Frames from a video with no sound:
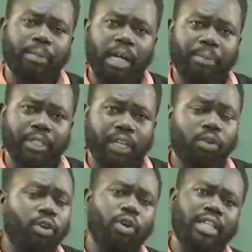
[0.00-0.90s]
bigger picture.
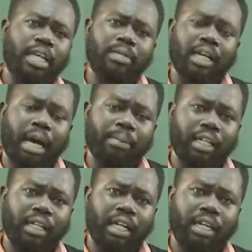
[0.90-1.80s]
You know your exams are
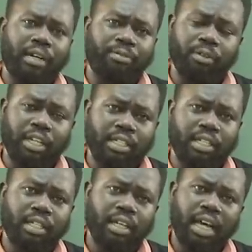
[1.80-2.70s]
coming in a few
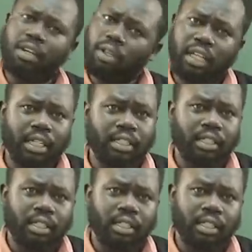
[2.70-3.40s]
days and all that.